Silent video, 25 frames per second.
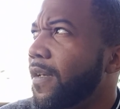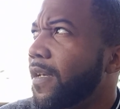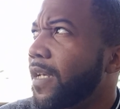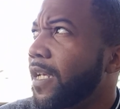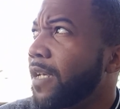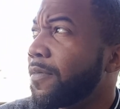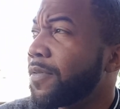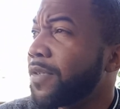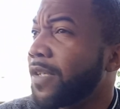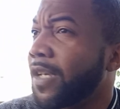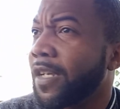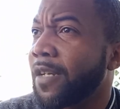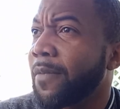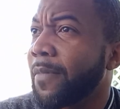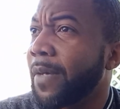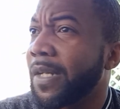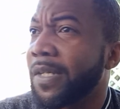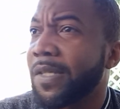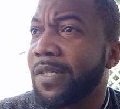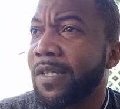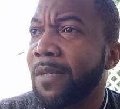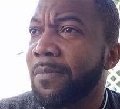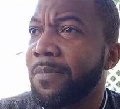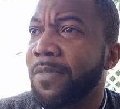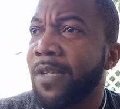He was talking
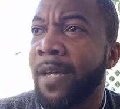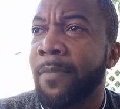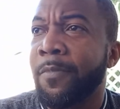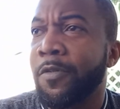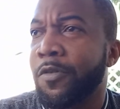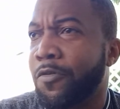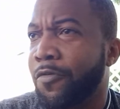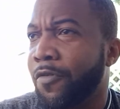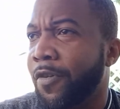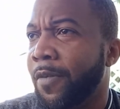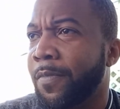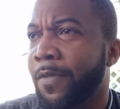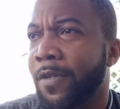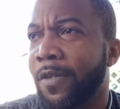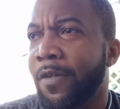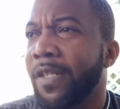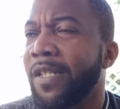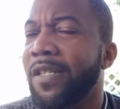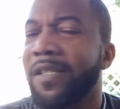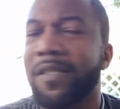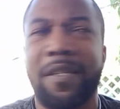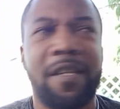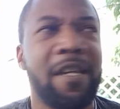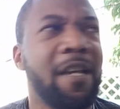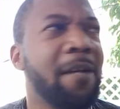about some type of crypto. He
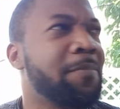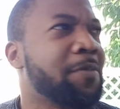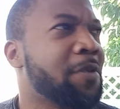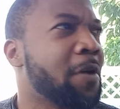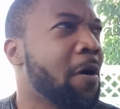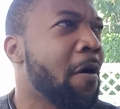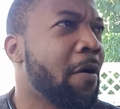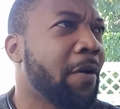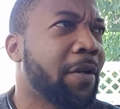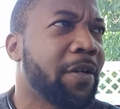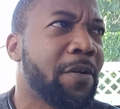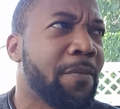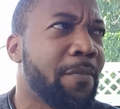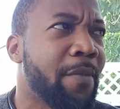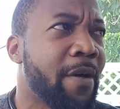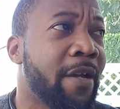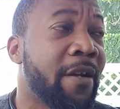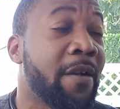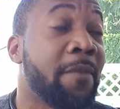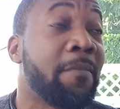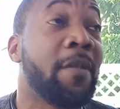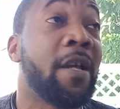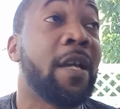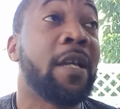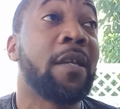just kept talking
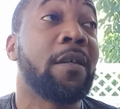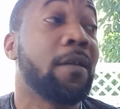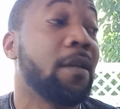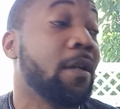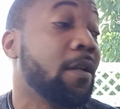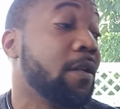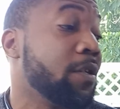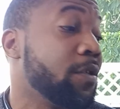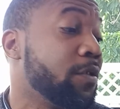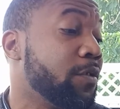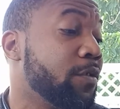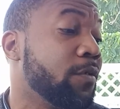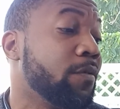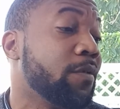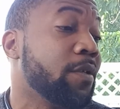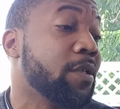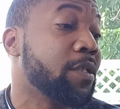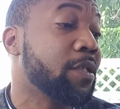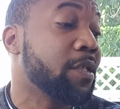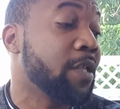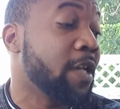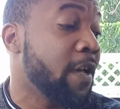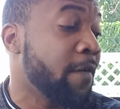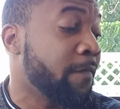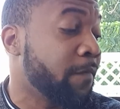about it. I'm like, yeah, this dude
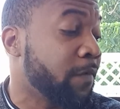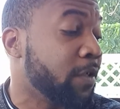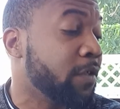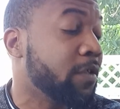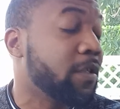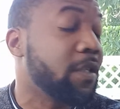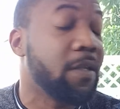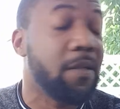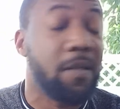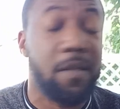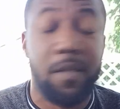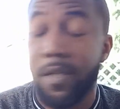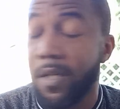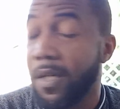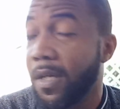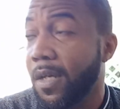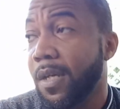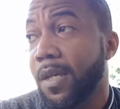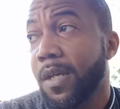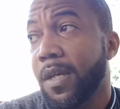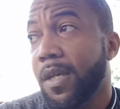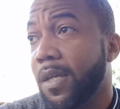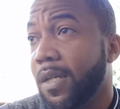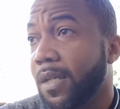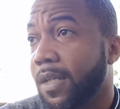is definitely
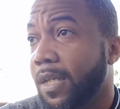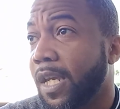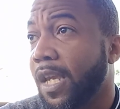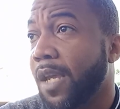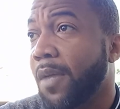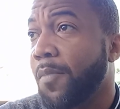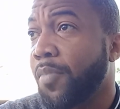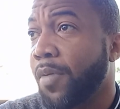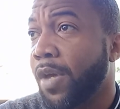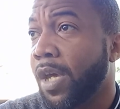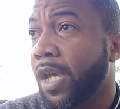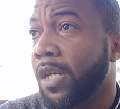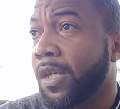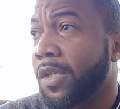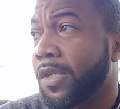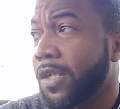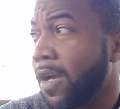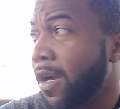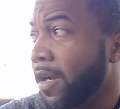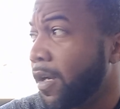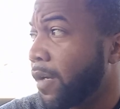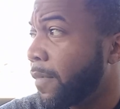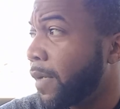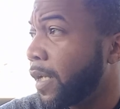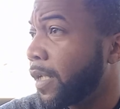getting paid to
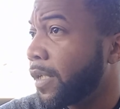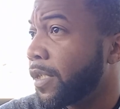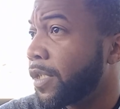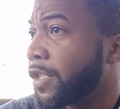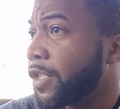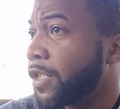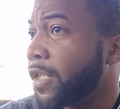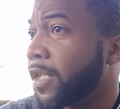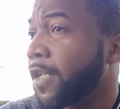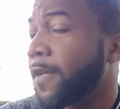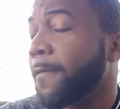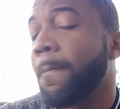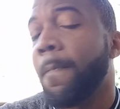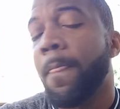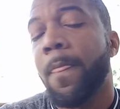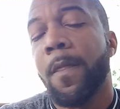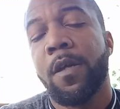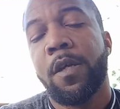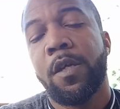talk about this shit.